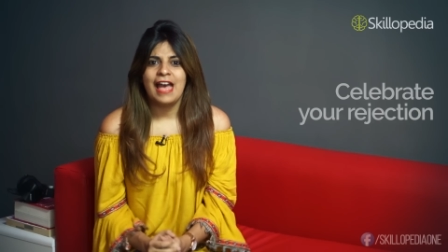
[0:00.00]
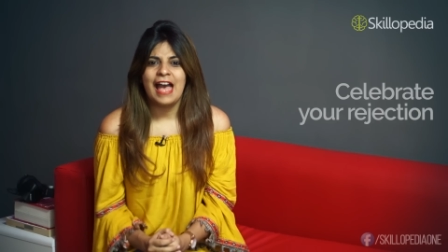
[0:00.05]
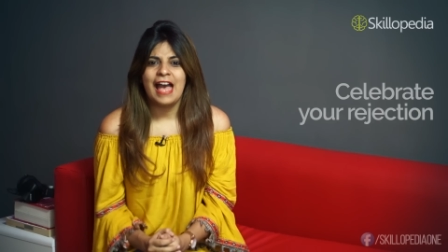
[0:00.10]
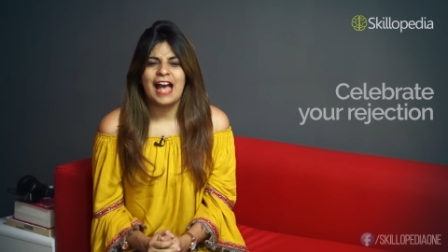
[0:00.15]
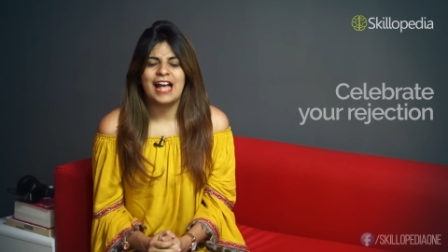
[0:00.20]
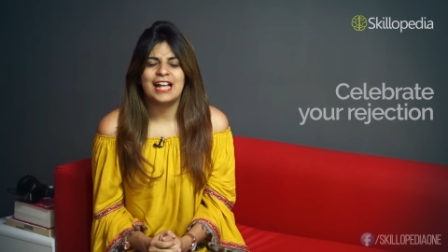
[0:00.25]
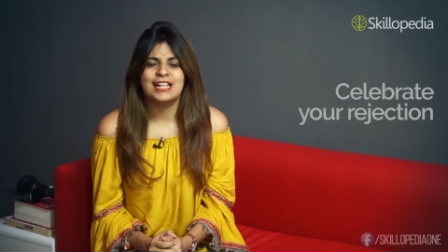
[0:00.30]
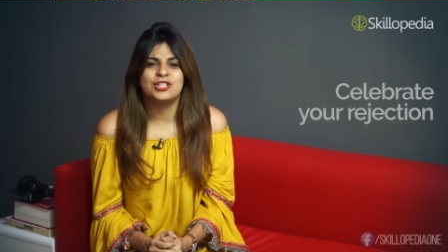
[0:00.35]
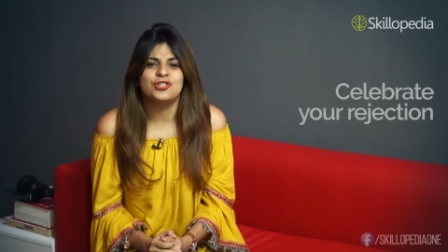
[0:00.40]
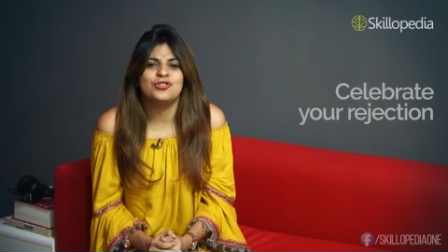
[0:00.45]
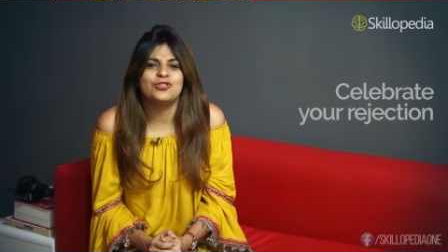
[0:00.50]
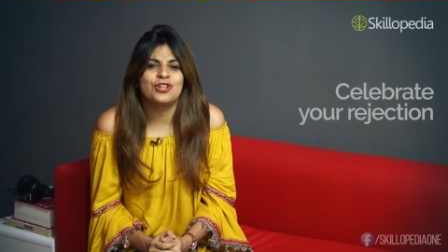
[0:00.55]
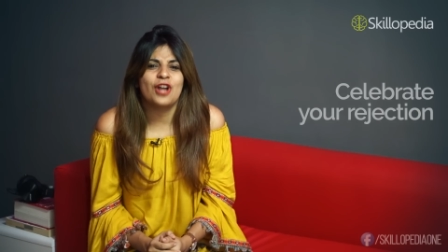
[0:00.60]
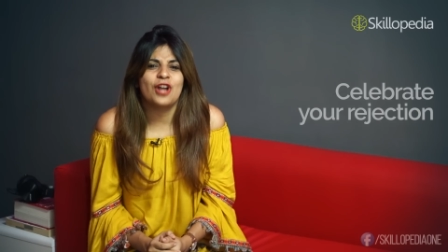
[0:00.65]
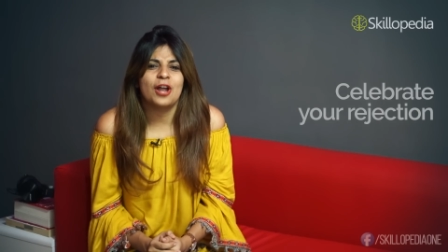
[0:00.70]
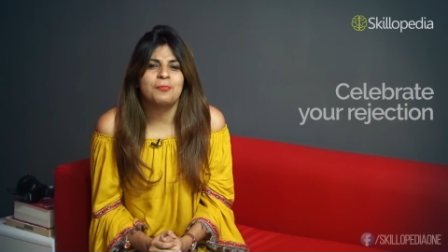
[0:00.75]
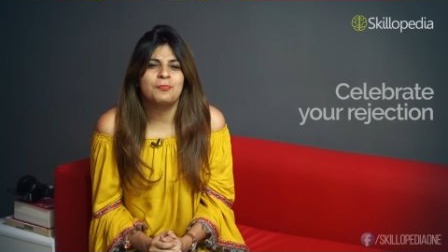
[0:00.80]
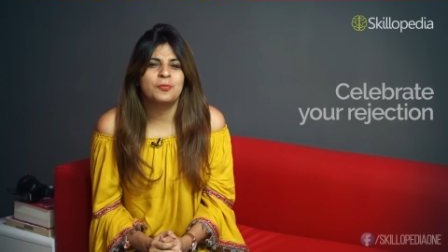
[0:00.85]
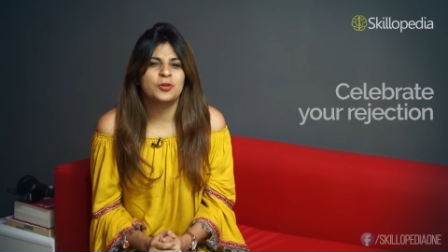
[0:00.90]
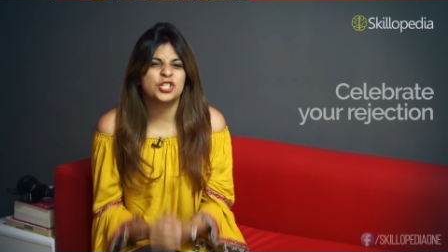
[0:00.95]
and you're
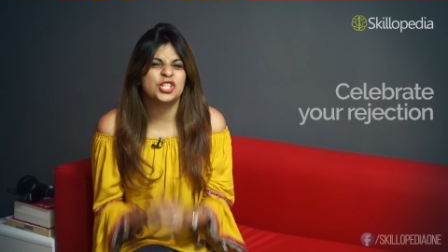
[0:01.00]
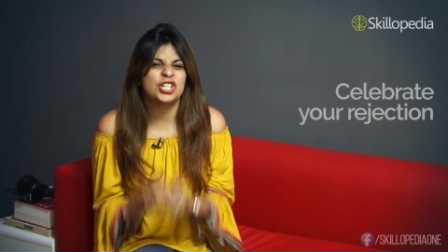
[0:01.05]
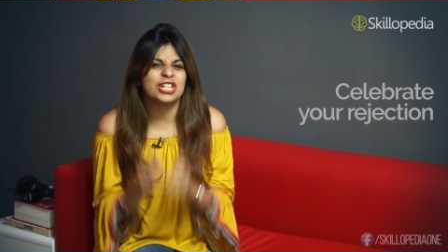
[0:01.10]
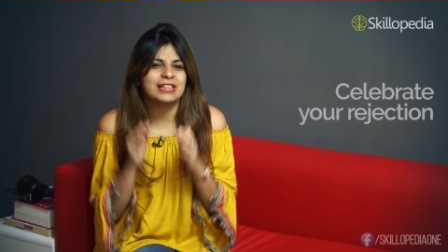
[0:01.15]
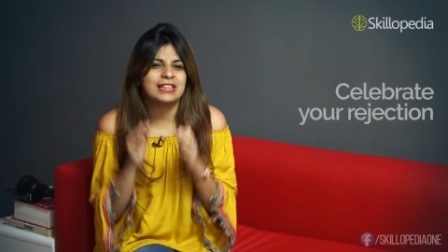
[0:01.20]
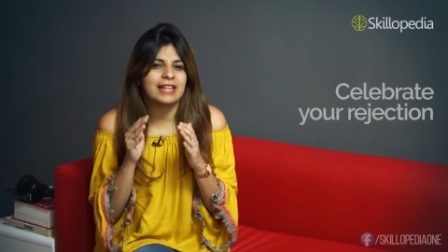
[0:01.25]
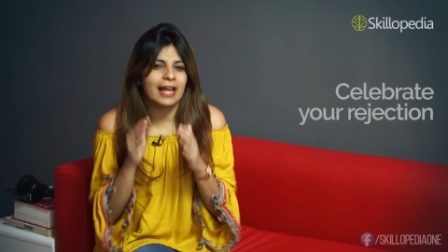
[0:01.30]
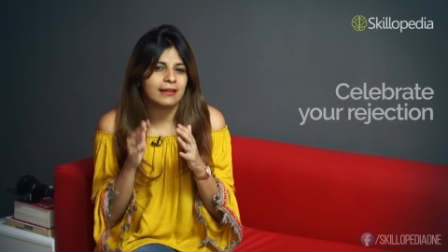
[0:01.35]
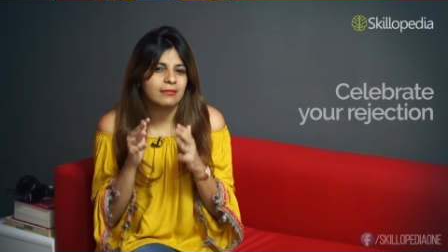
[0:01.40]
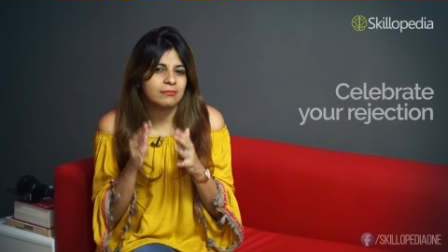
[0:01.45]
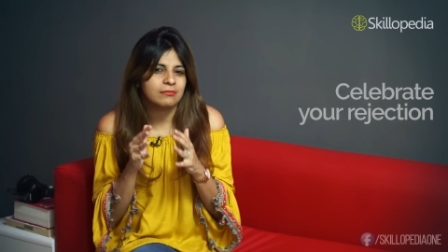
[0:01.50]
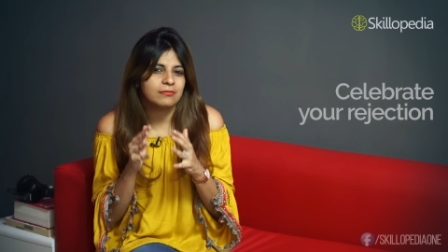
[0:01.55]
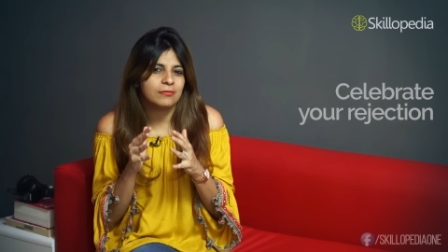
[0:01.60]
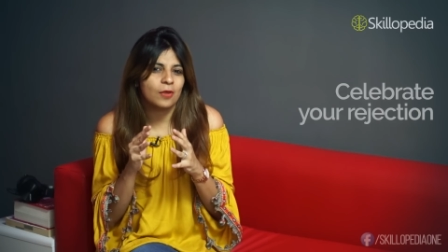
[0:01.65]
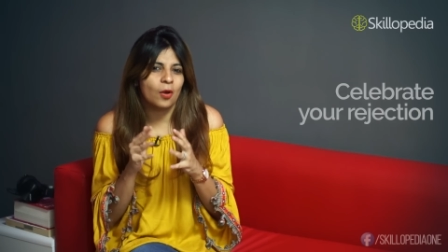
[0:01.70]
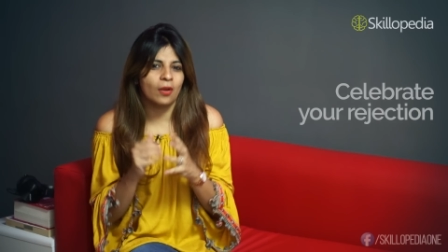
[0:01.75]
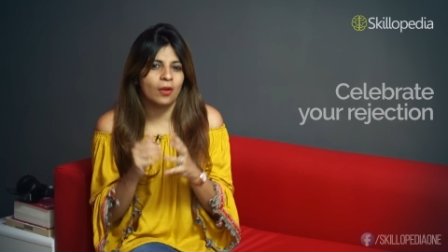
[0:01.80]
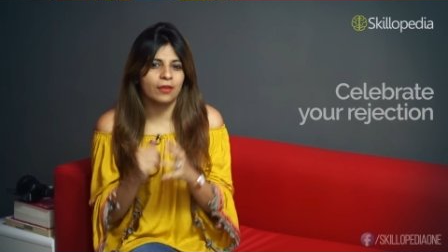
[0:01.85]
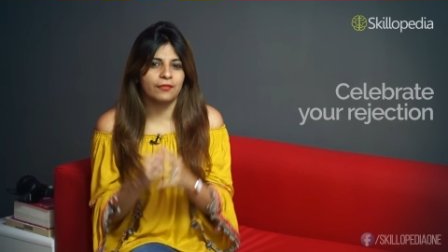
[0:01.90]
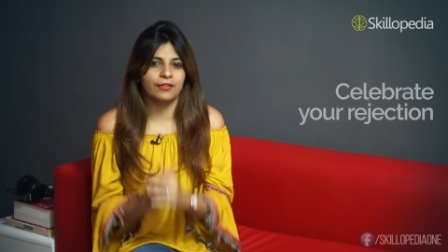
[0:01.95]
not pushing that
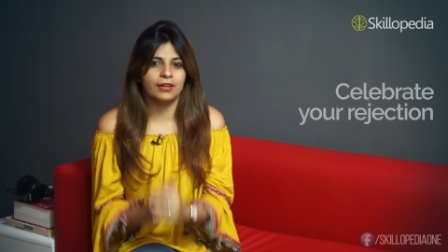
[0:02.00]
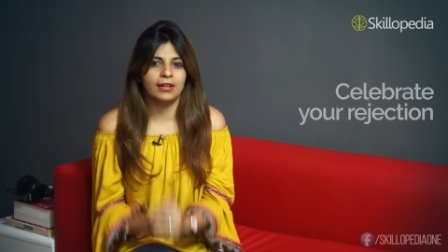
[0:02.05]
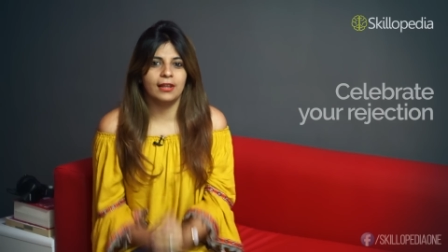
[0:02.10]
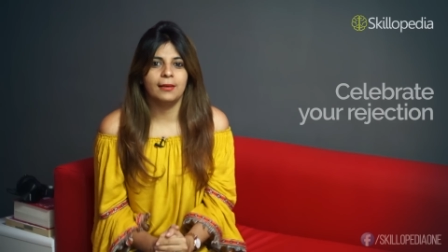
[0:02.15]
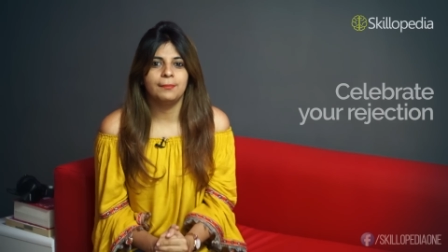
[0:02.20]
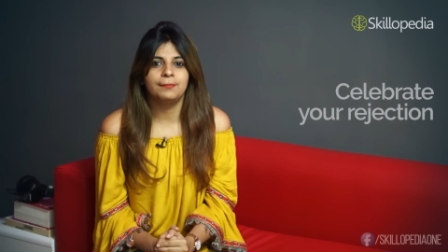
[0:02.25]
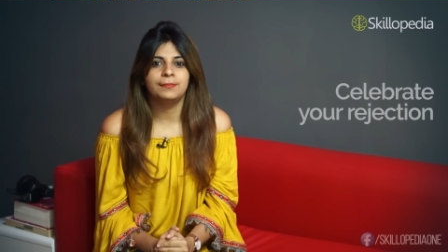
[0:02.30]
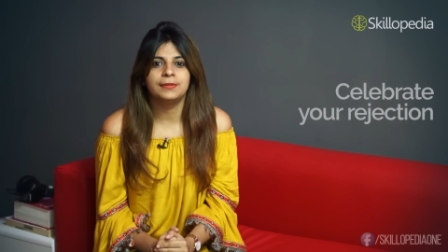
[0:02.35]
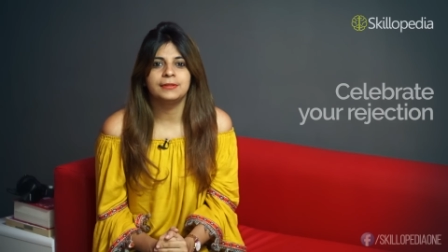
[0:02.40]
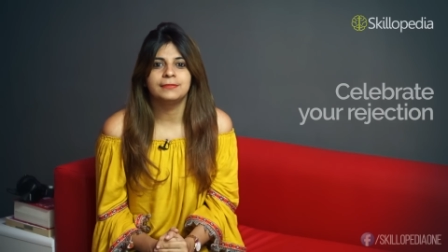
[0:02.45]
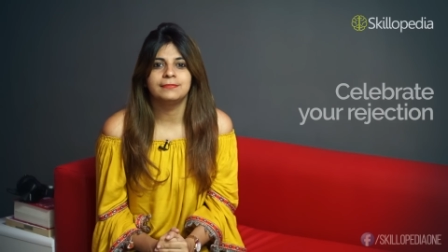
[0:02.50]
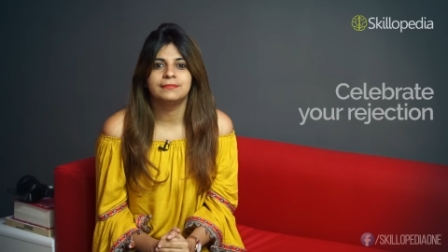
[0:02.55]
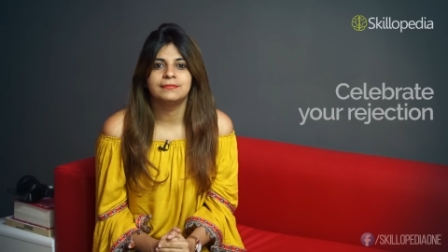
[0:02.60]
envelope.